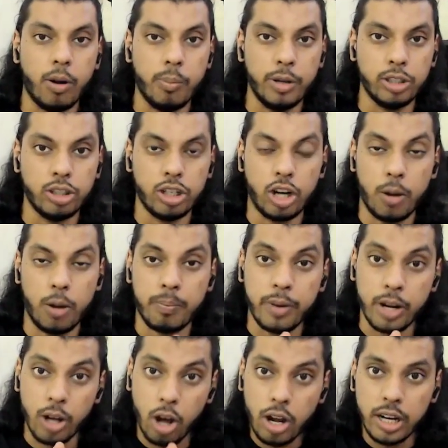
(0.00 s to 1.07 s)
based on now
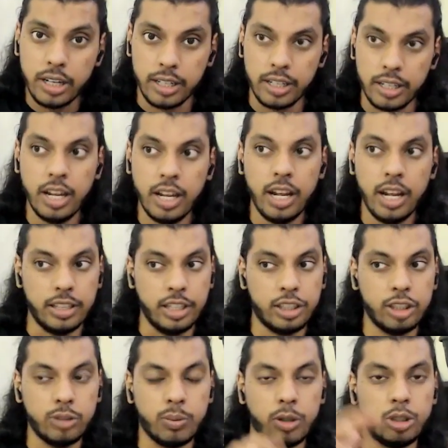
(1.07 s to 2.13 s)
priority,
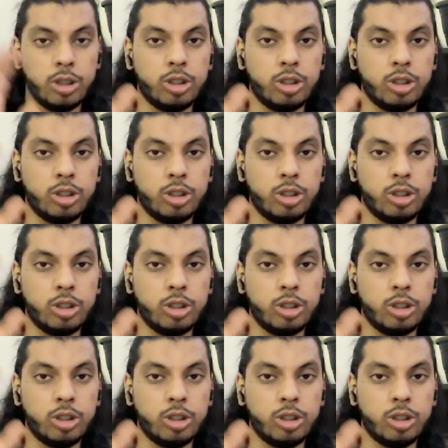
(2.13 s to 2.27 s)
this is what